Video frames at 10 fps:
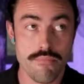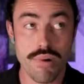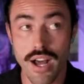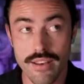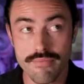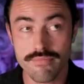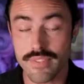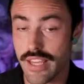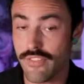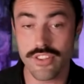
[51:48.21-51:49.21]

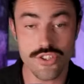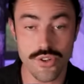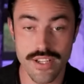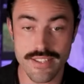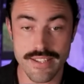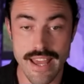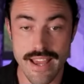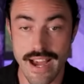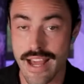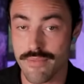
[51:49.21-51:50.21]
but given the choice
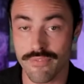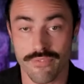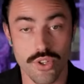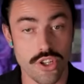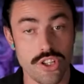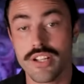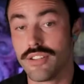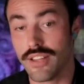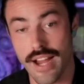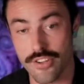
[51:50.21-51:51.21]
today, I am
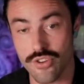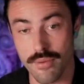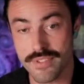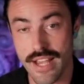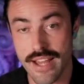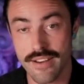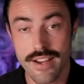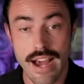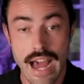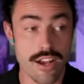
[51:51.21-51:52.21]
clearly on Trump's side.
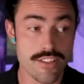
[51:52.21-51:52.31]
I